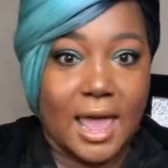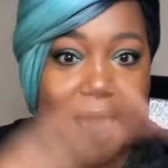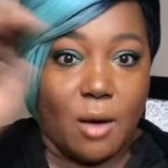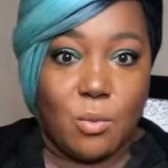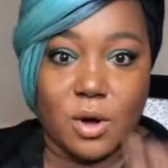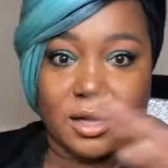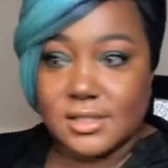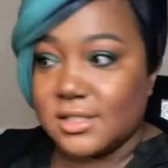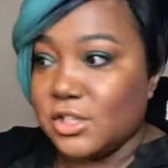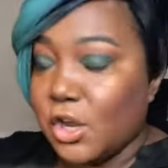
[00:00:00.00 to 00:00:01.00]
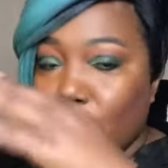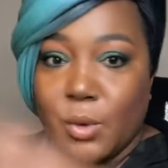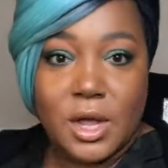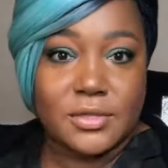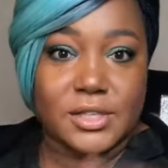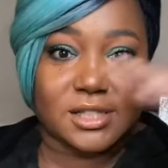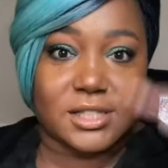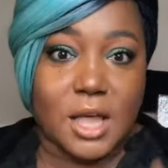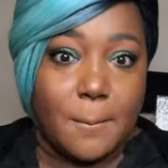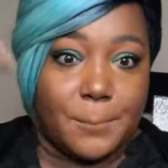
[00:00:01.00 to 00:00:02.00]
at once you know the
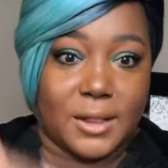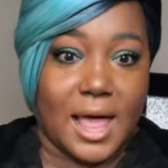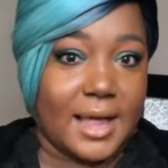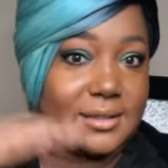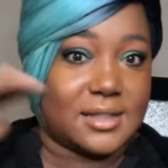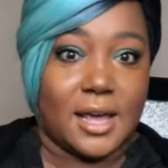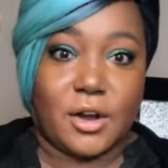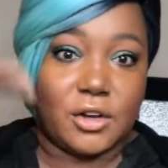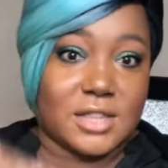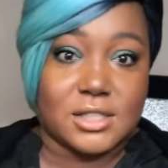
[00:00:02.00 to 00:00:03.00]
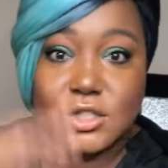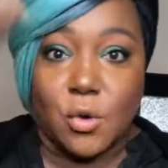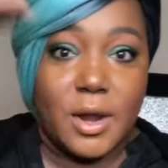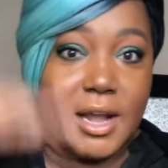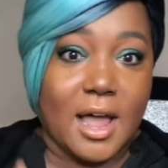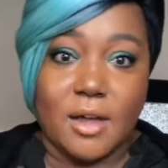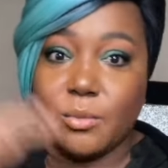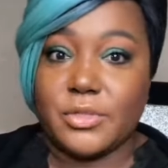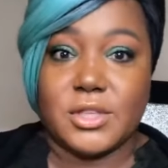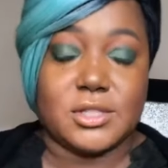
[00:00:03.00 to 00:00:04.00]
subplot that are that's going on
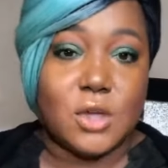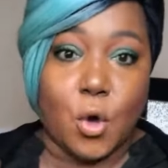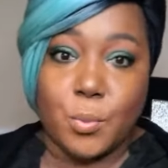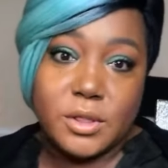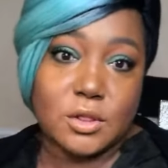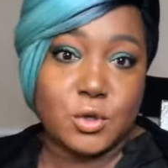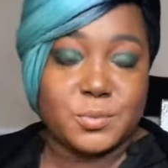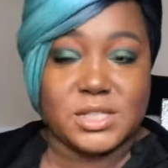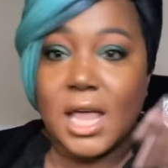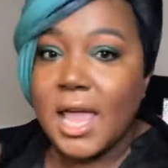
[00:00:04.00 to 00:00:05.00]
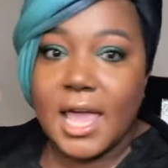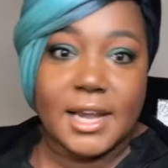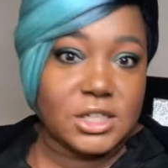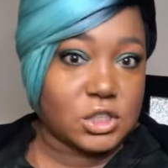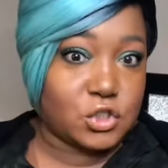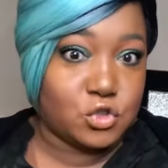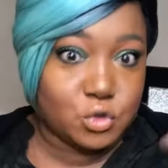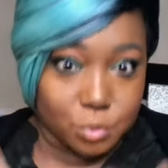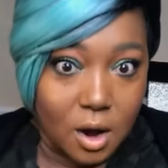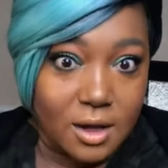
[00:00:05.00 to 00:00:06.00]
with these open loops and it just
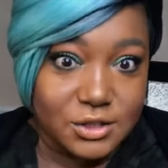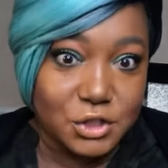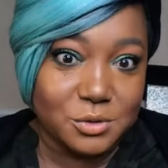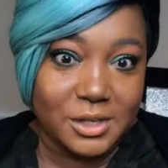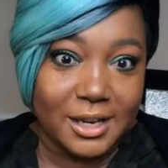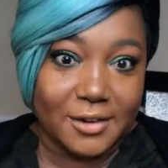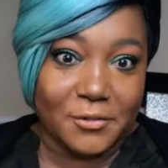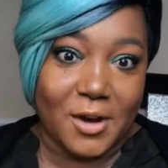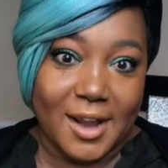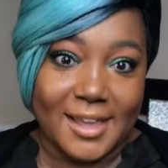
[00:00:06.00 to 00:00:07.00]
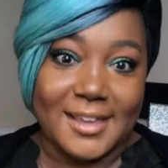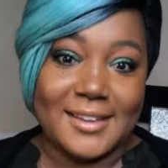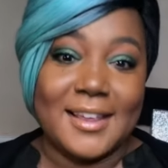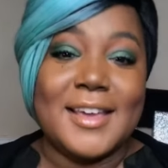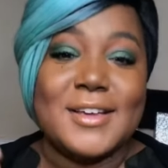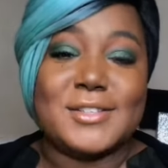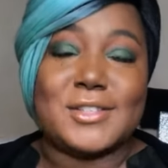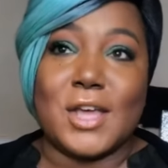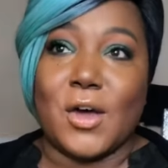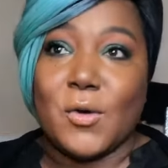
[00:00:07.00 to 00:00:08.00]
draws you in right
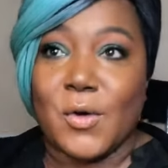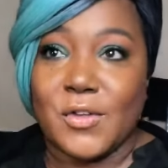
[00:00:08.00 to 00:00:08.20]
so